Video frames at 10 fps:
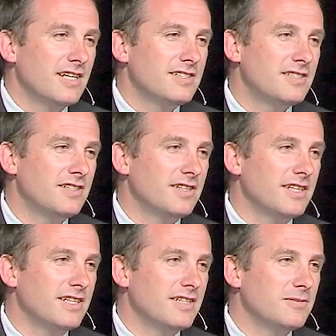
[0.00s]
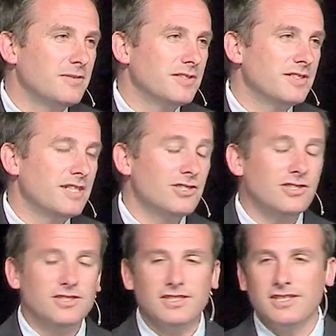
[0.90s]
Syria, and it was
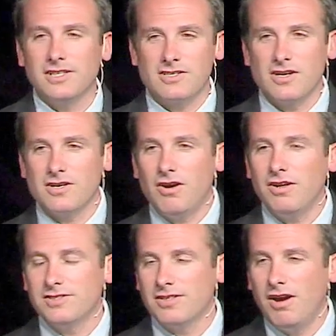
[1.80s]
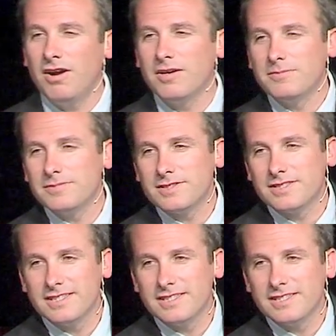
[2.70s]
essentially a, a call to arms.